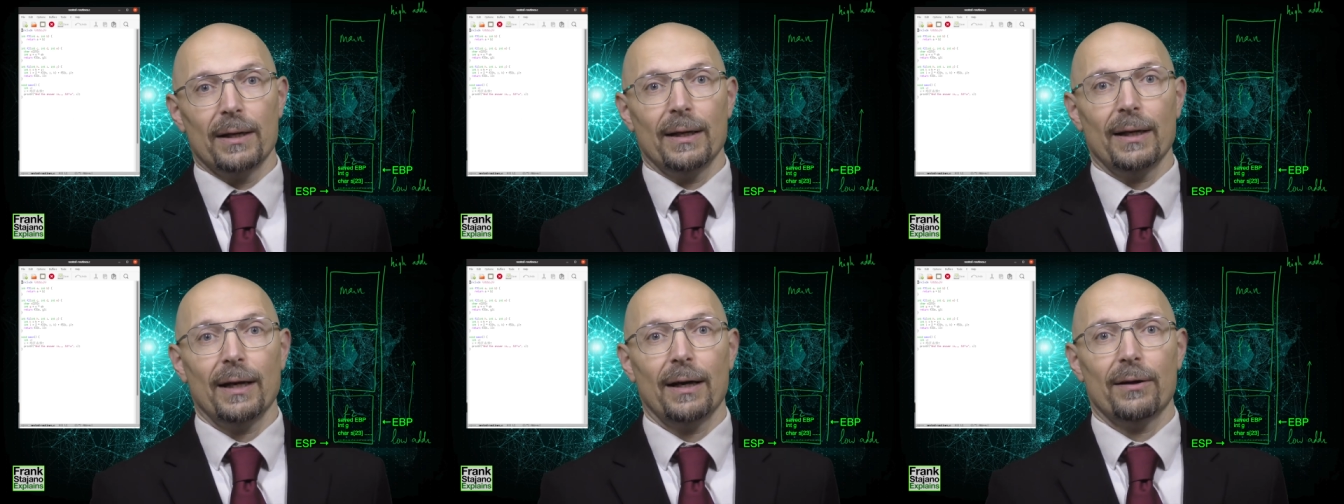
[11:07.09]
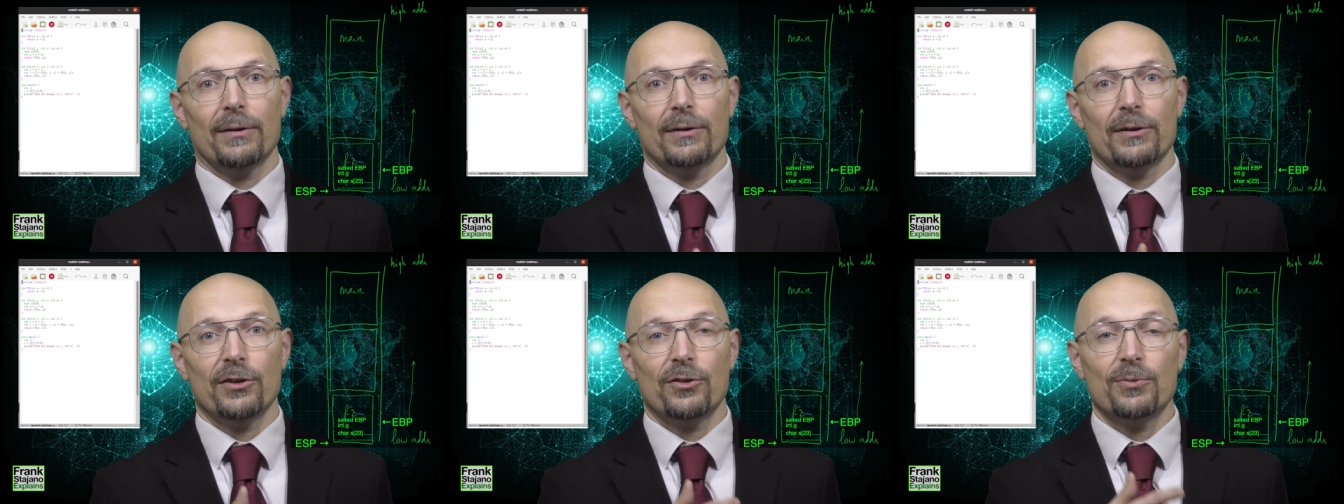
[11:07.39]

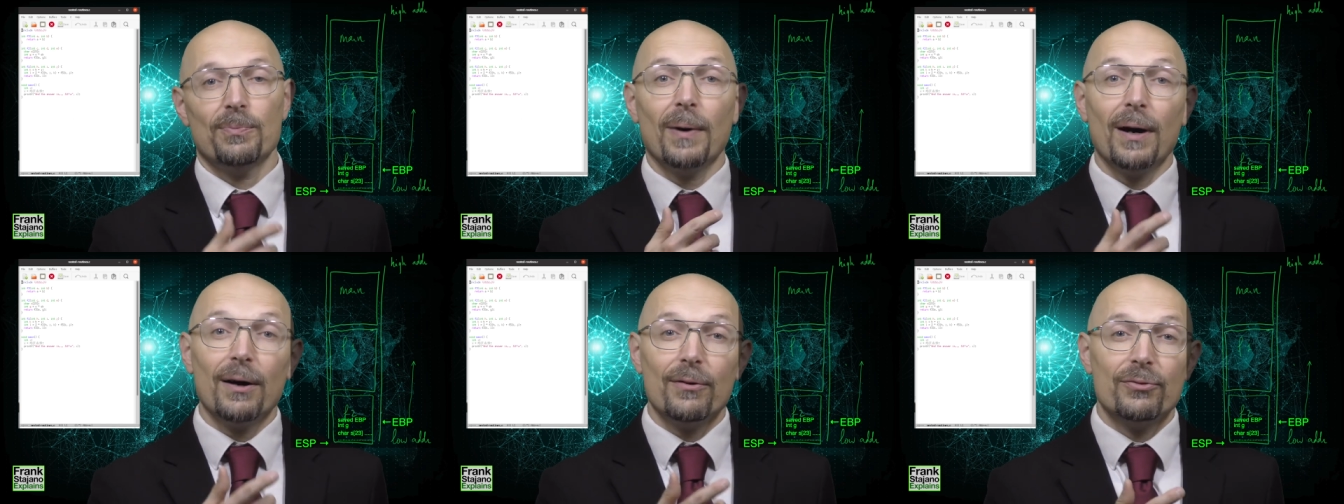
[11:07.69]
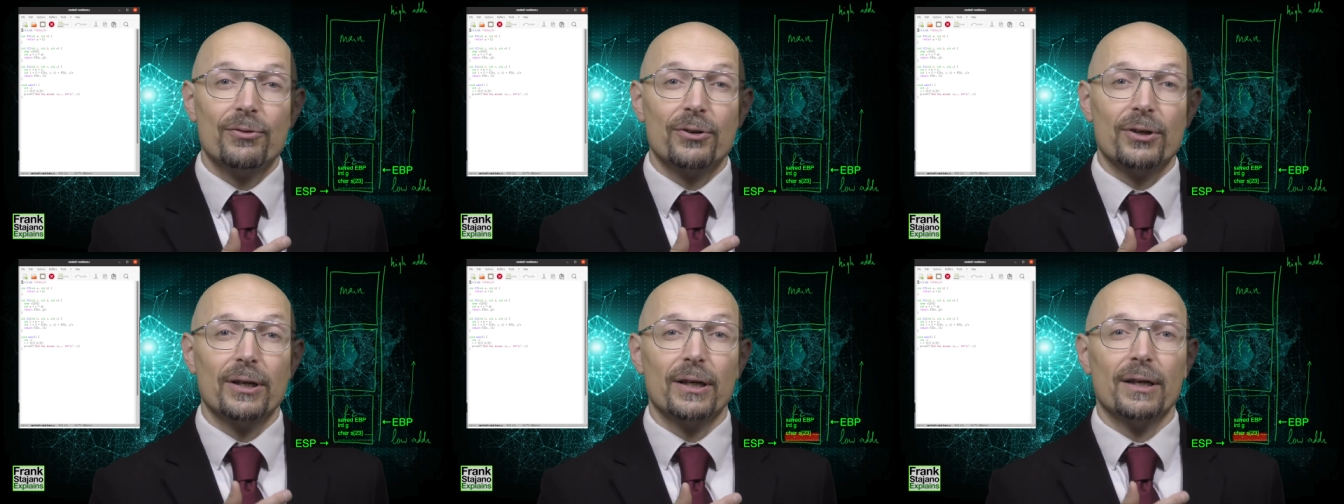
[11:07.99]
Now, this
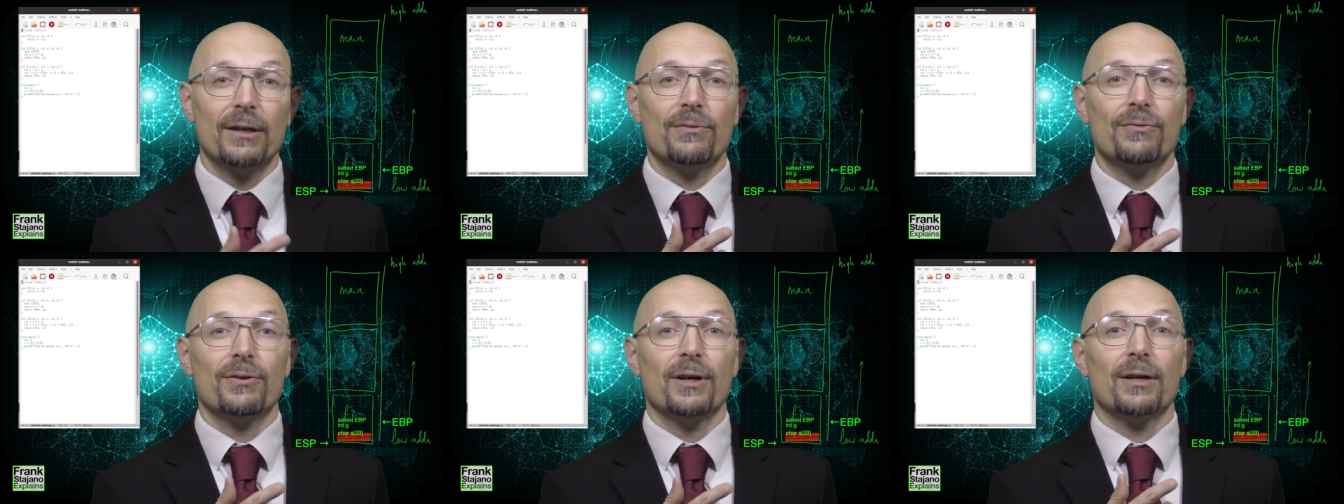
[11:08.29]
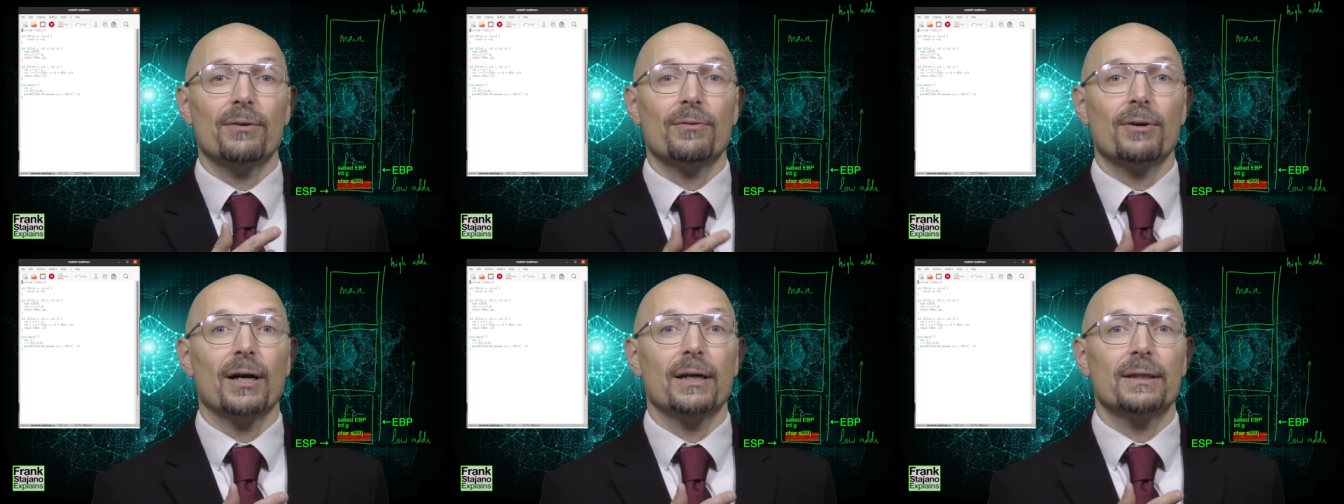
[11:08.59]
buffer, if
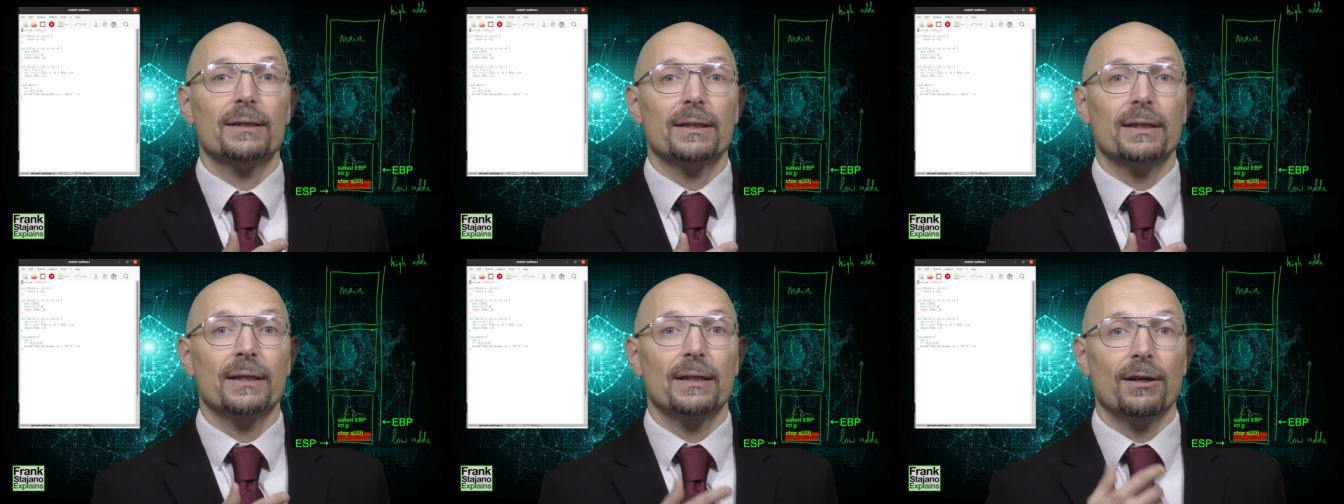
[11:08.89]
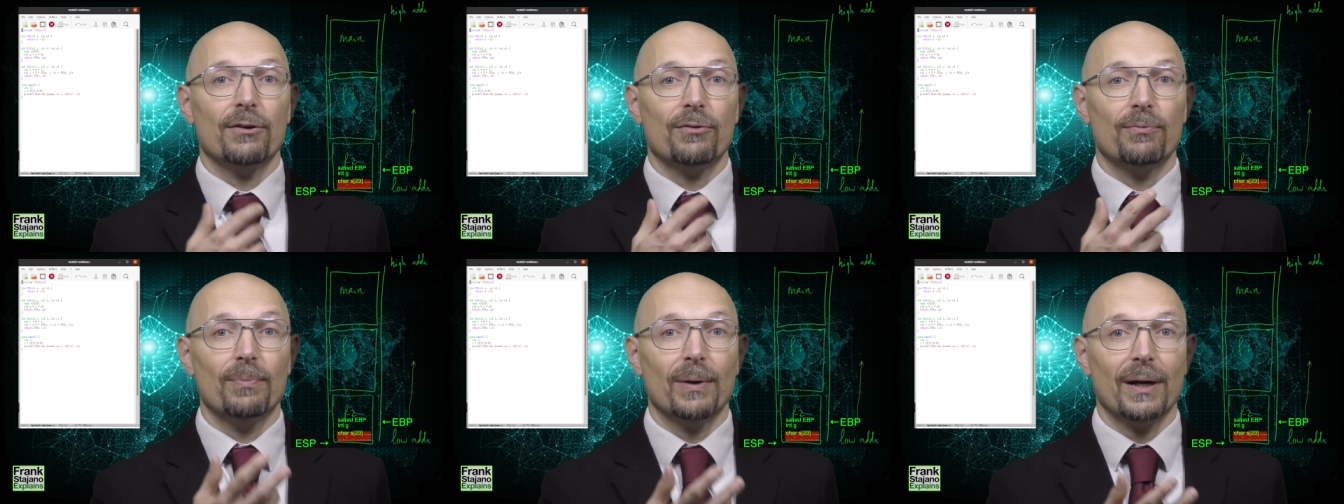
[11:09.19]
I write
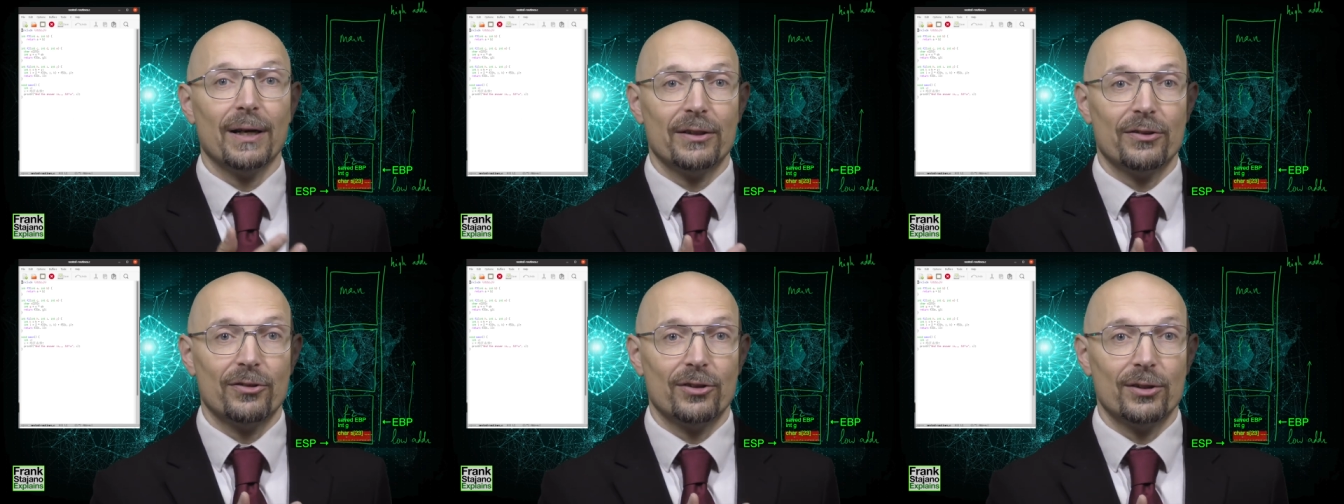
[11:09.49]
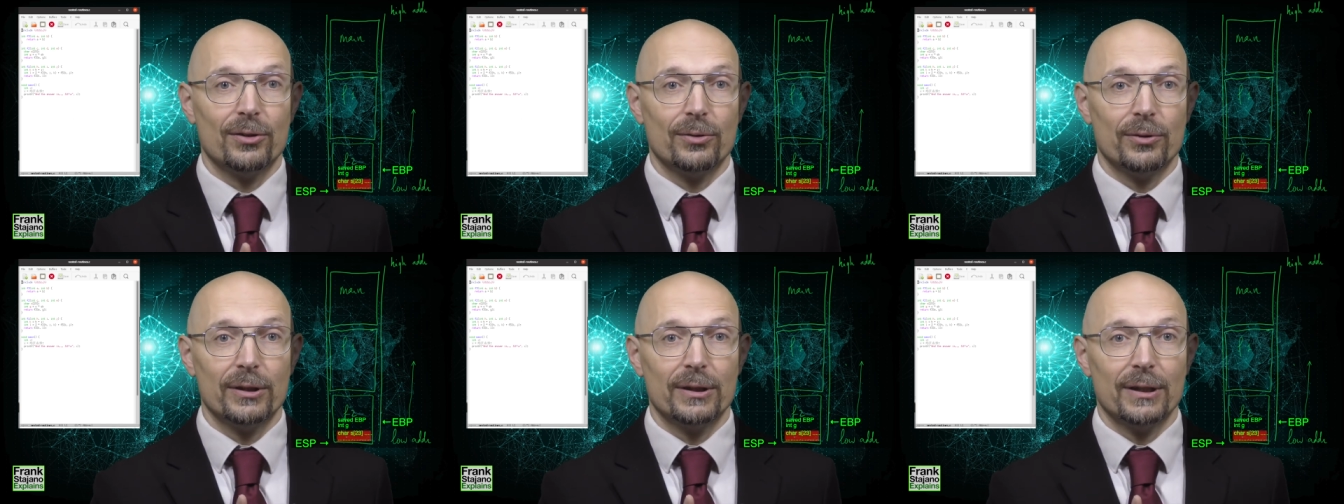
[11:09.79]
enough bytes
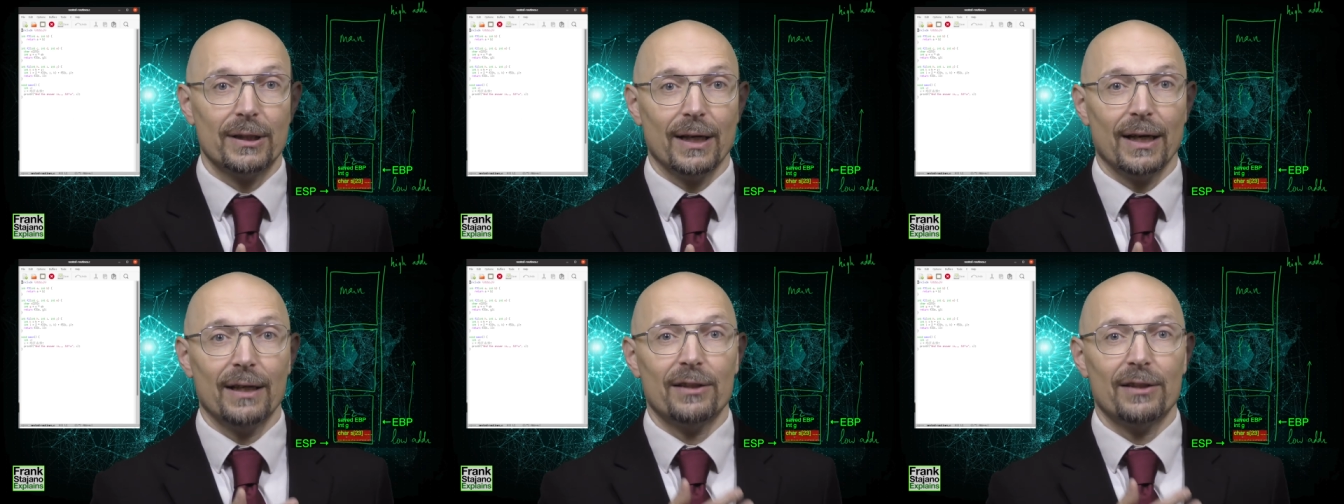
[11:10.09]
into it,